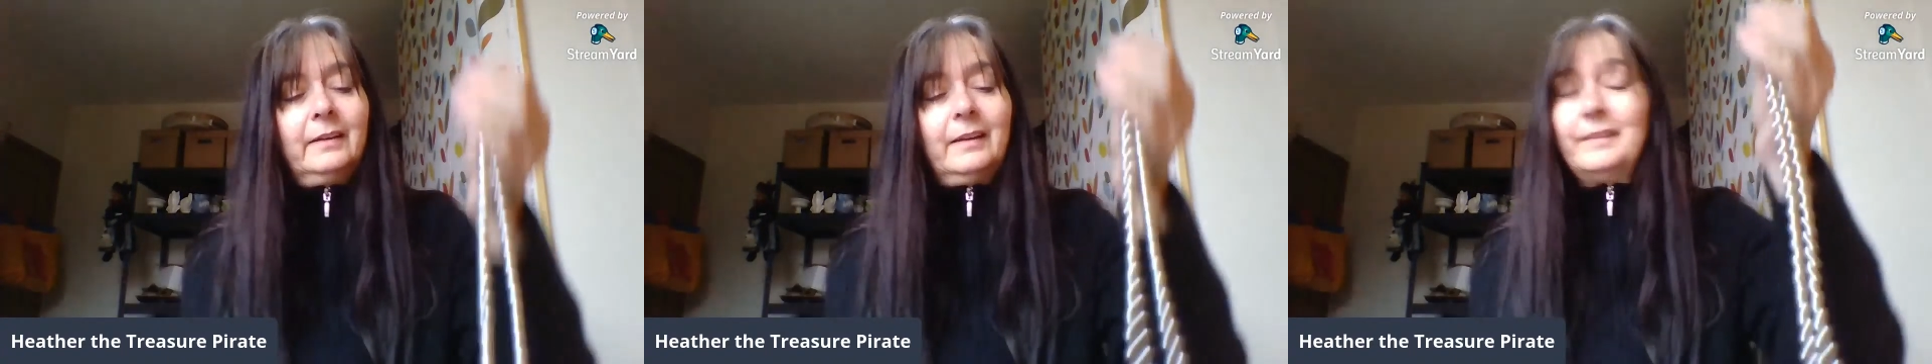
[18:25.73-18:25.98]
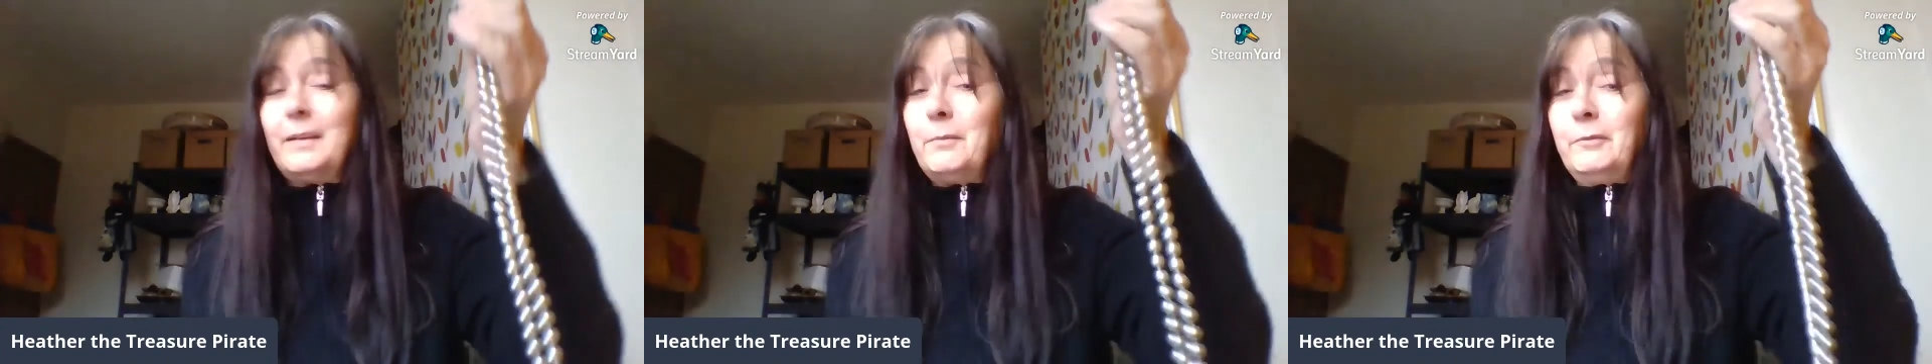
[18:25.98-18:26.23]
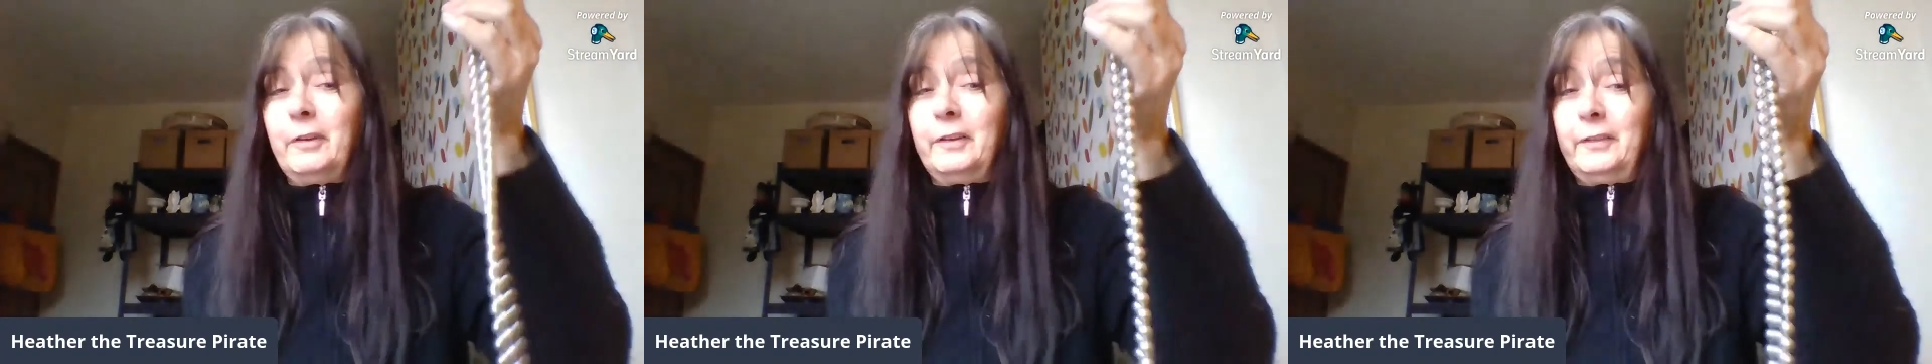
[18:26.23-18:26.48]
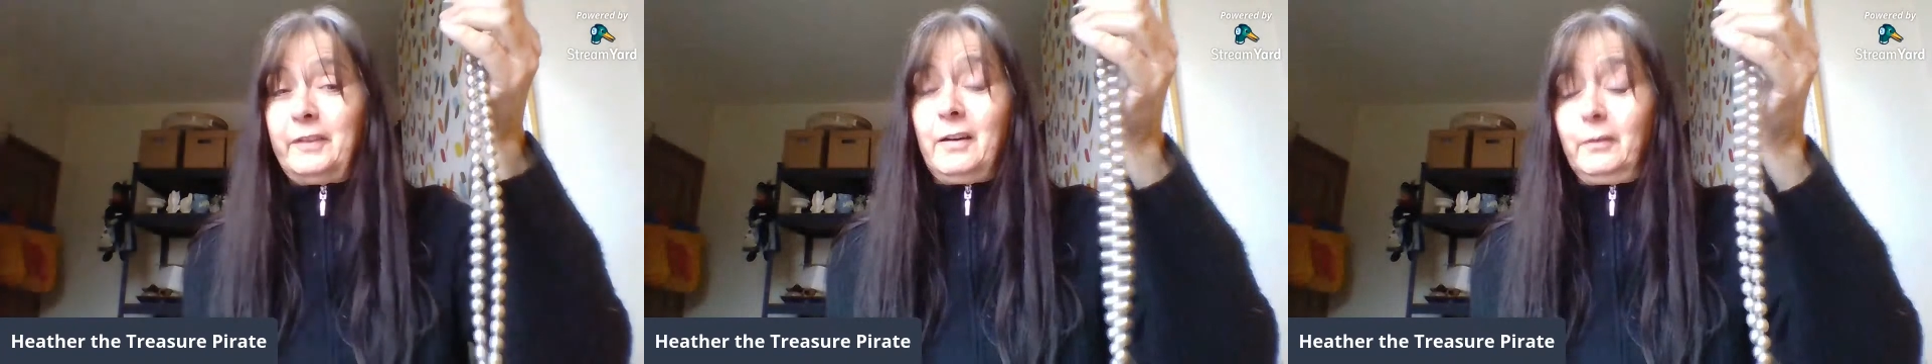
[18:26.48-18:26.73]
Now, some of
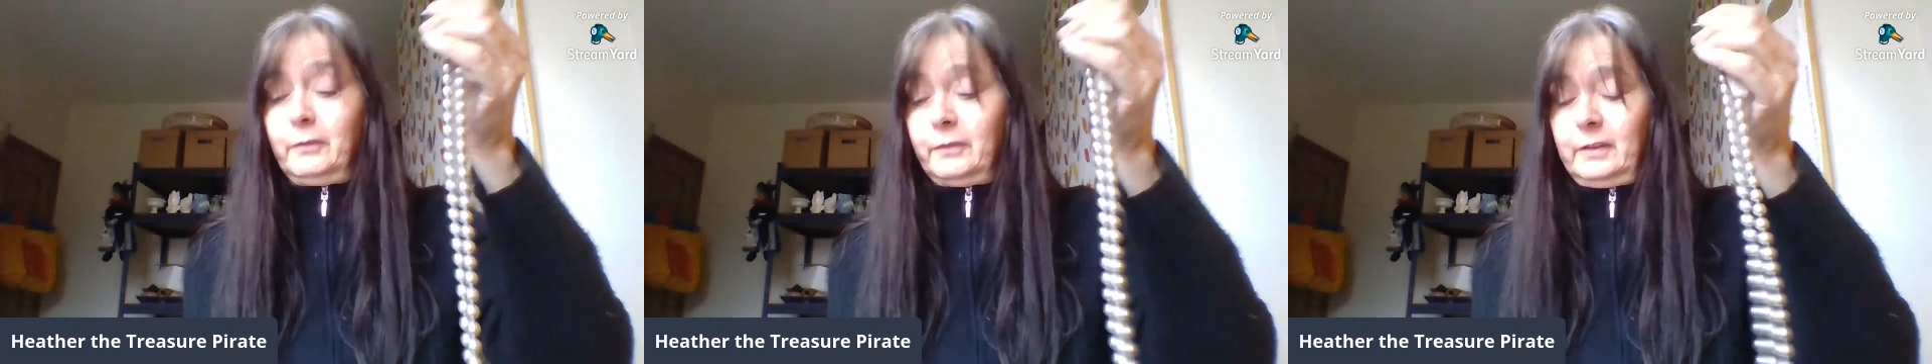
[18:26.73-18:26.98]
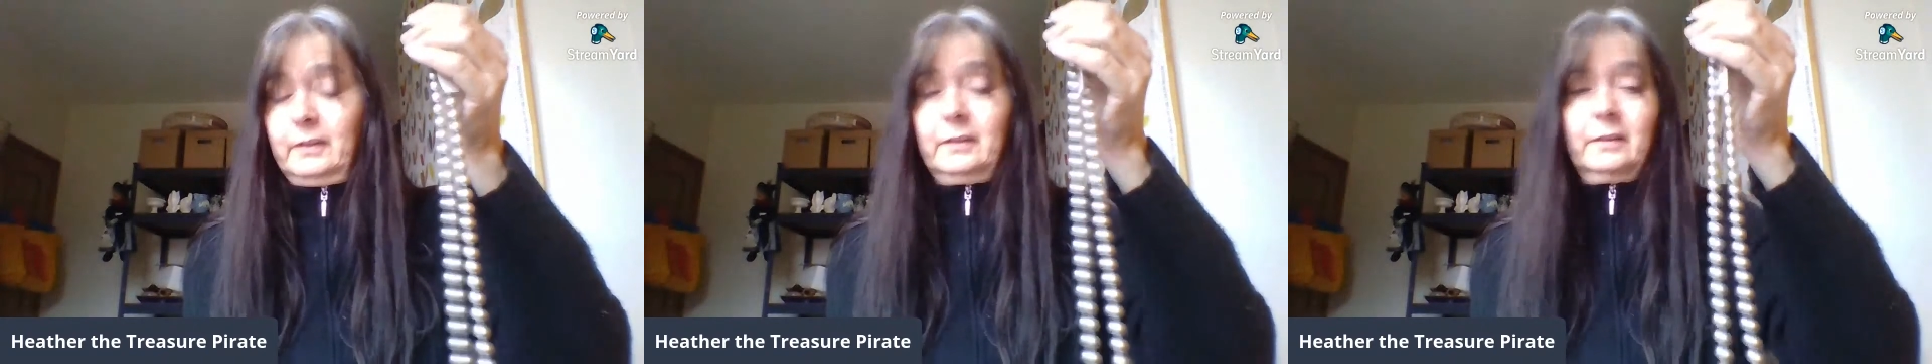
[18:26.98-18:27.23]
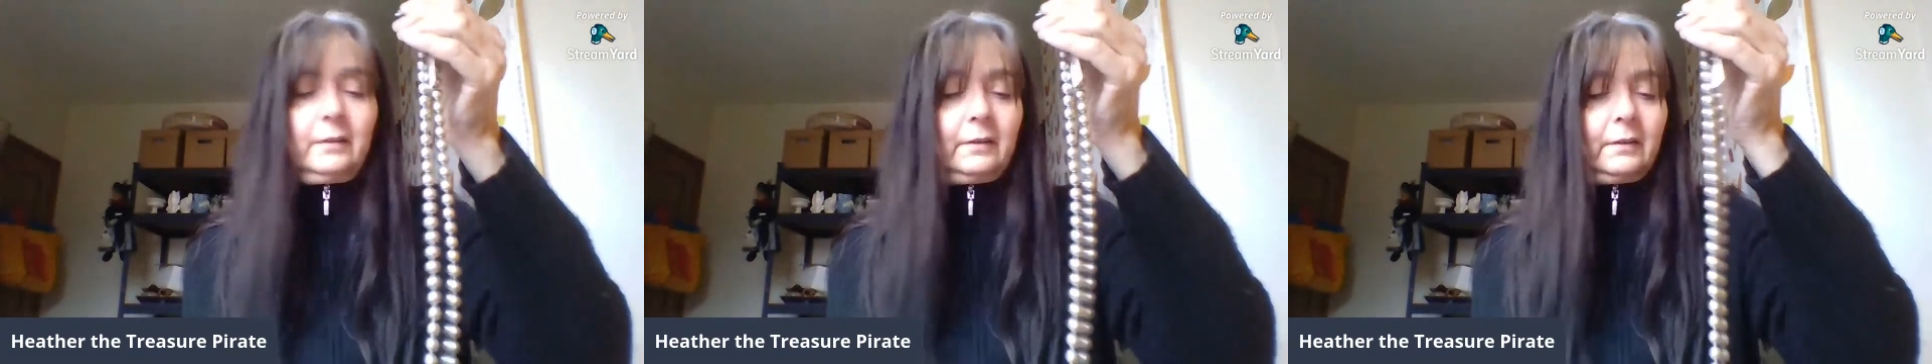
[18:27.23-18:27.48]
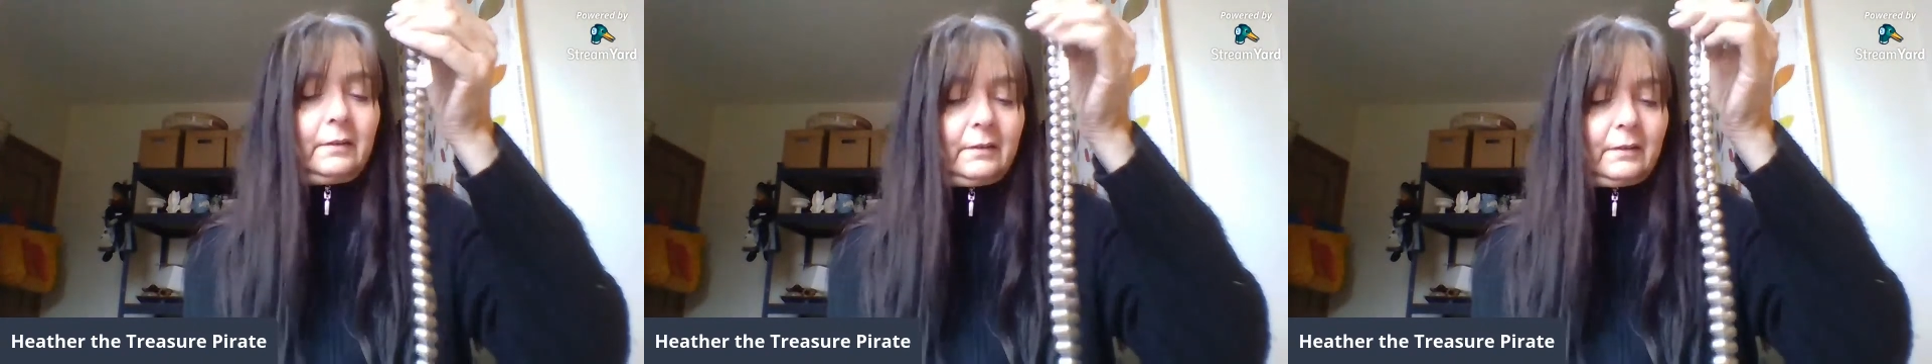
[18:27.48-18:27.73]
her stuff
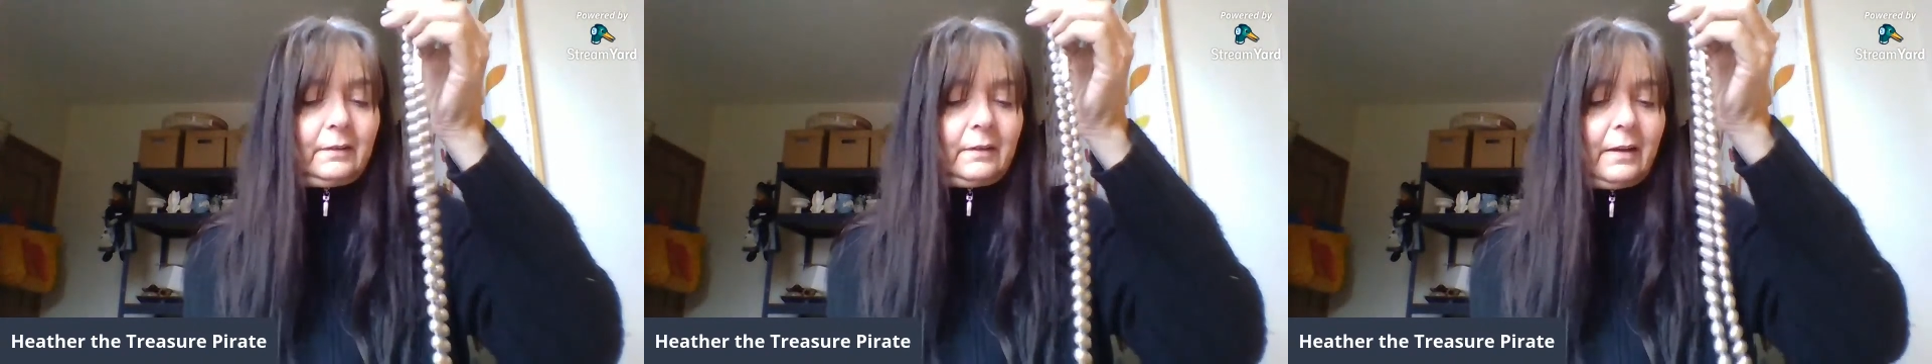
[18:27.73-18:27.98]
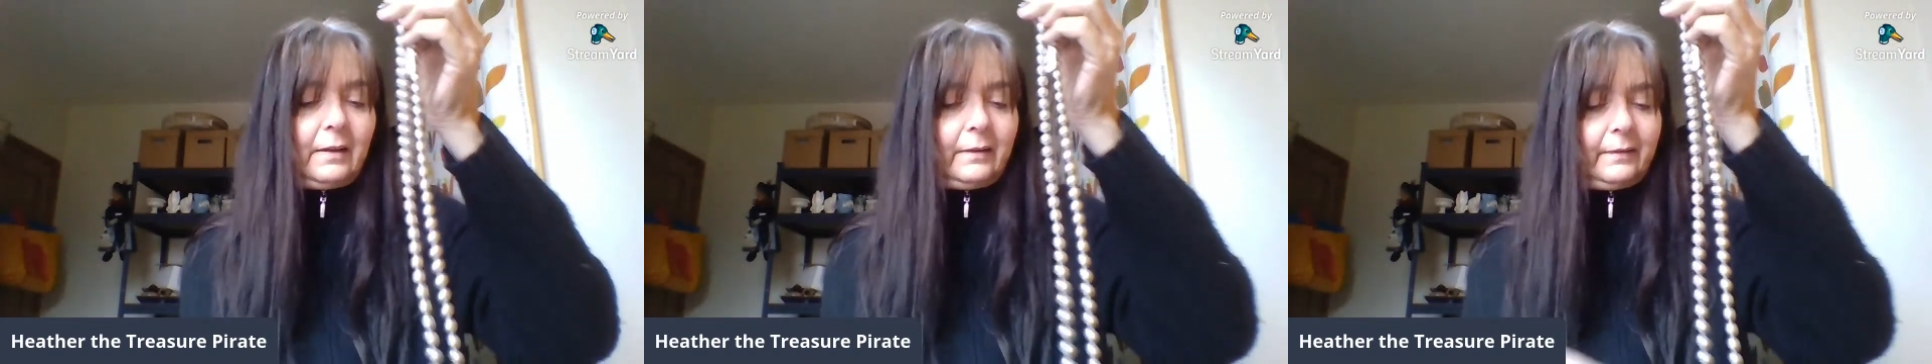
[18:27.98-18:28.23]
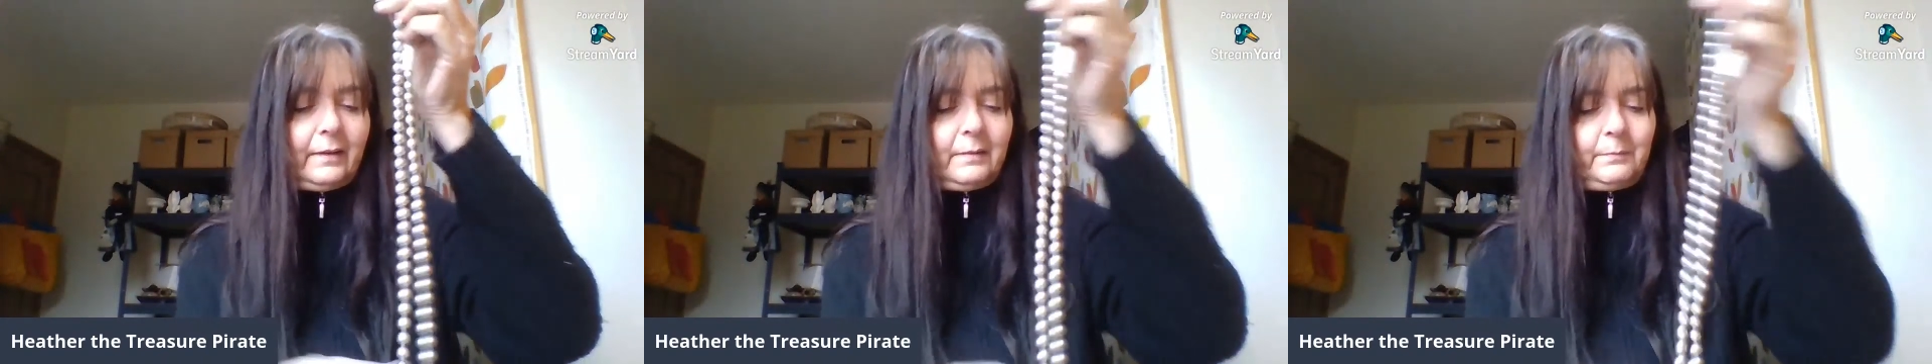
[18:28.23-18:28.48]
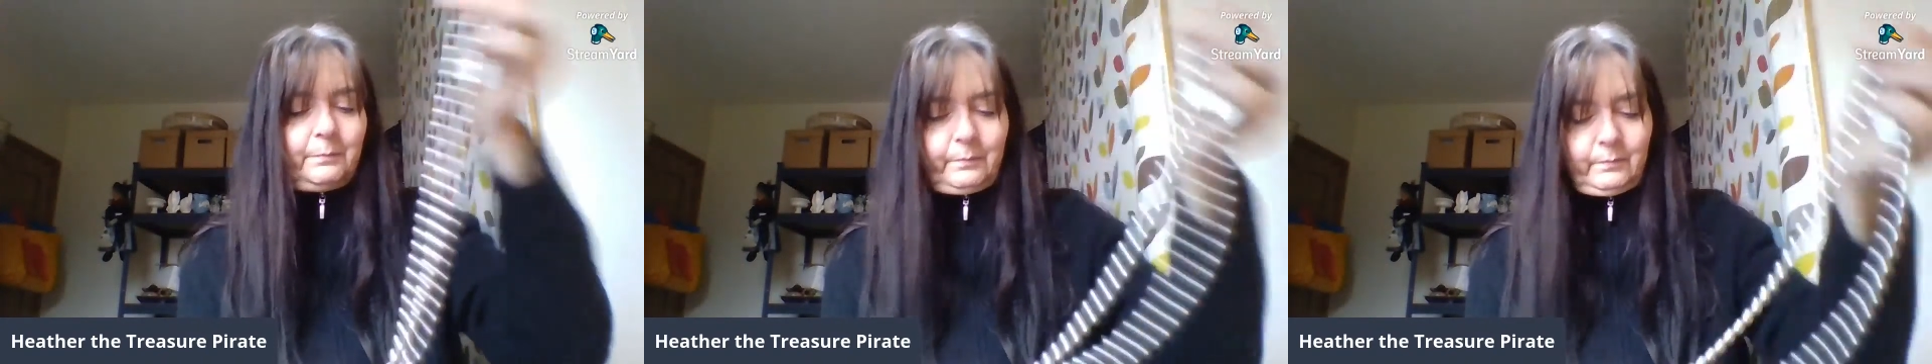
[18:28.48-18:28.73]
is,
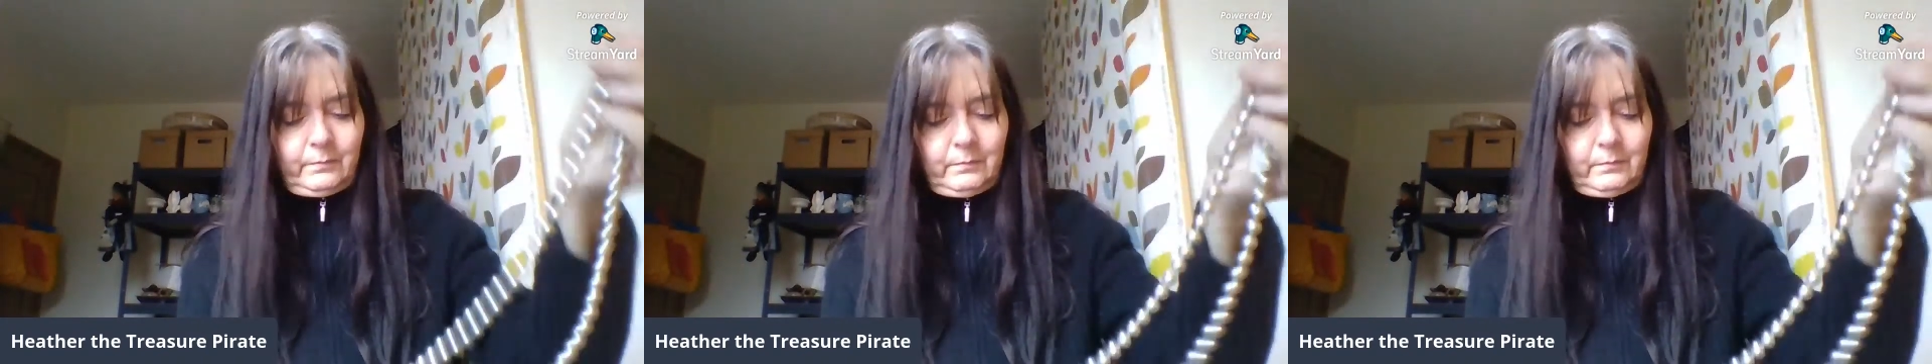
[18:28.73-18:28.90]
um,